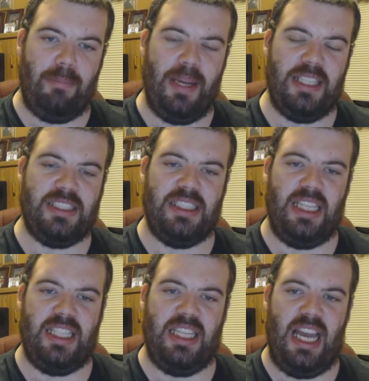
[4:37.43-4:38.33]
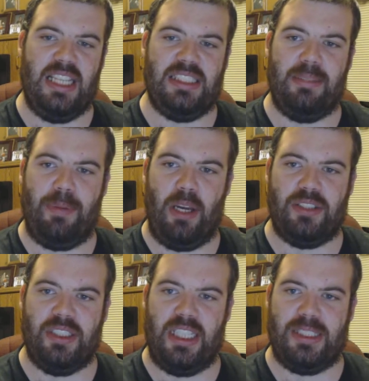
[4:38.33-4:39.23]
And basically, as the
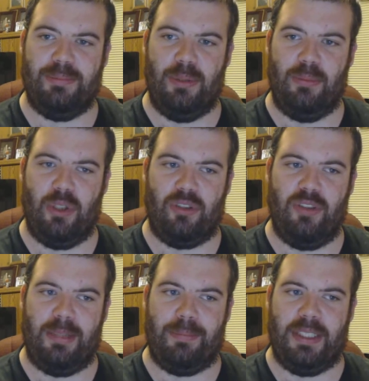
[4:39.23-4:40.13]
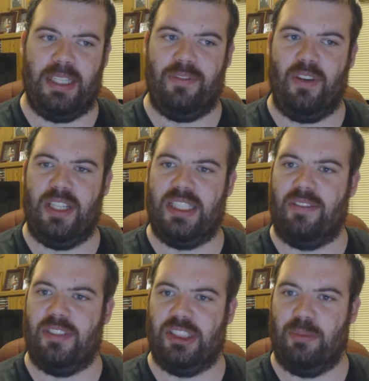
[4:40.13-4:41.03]
person gets more and more creepy, they find
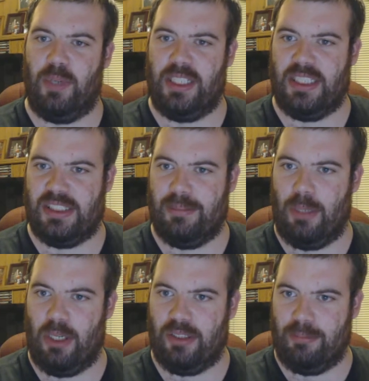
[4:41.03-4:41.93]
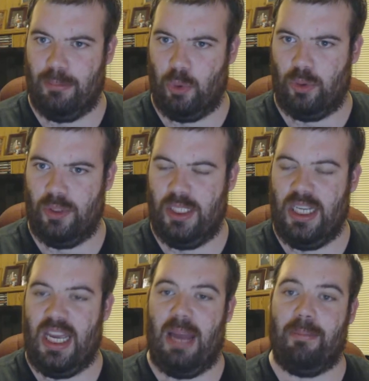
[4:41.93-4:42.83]
out that she witnessed the murder more.
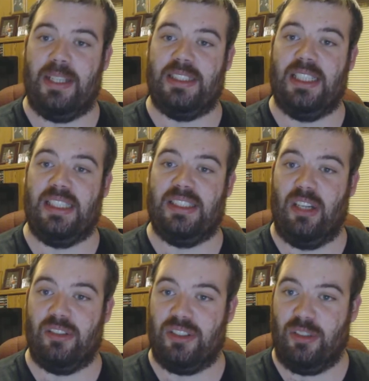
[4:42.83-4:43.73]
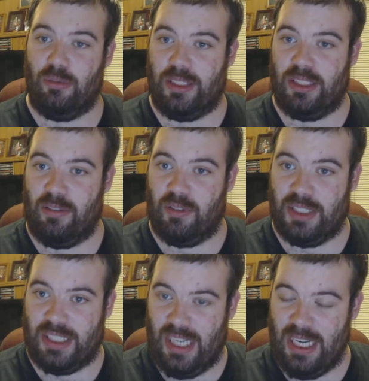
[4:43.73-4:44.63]
And basically, they start stalking her
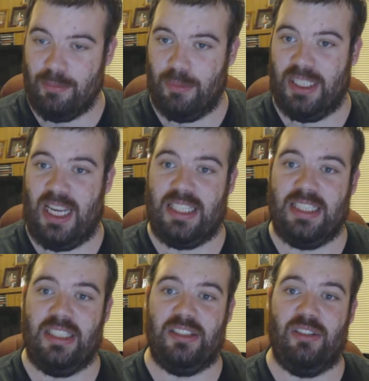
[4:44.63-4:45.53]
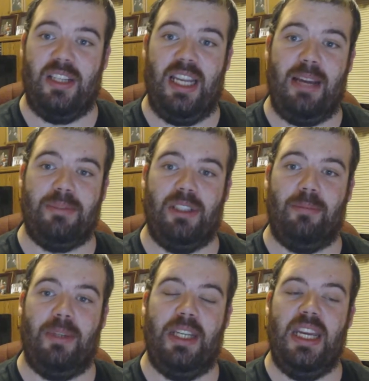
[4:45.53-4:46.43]
on the camera and hacking into her
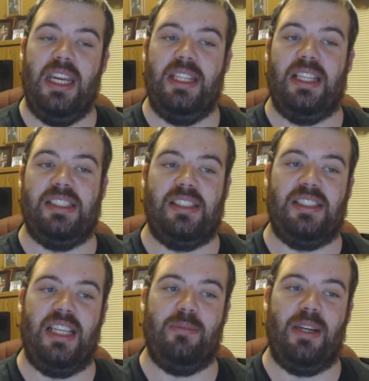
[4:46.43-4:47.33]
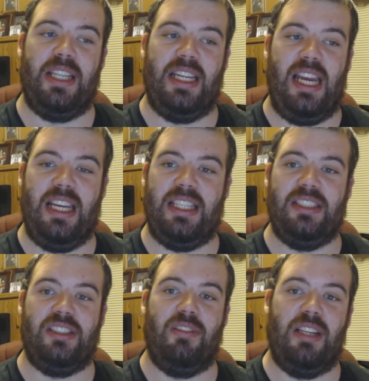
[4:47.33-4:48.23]
laptop. There's a scene where they hack
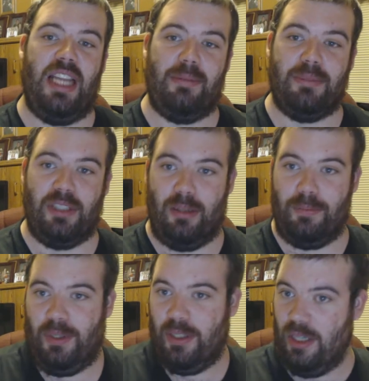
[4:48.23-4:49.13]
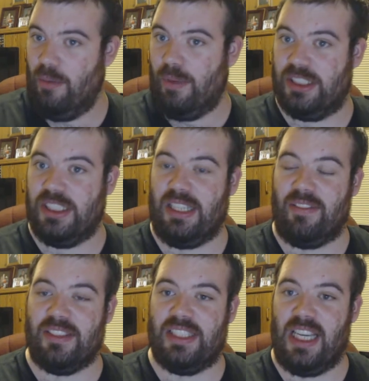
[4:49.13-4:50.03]
into her laptop when she's
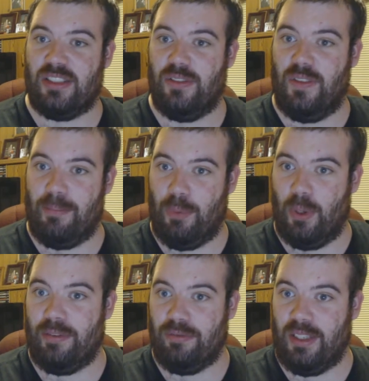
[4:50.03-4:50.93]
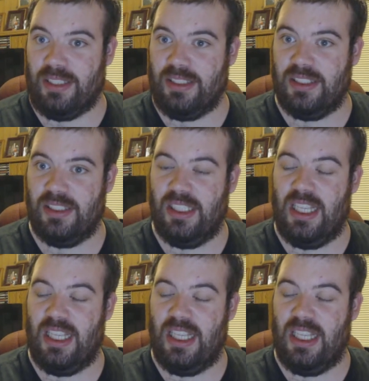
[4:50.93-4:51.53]
having sex with her boyfriend,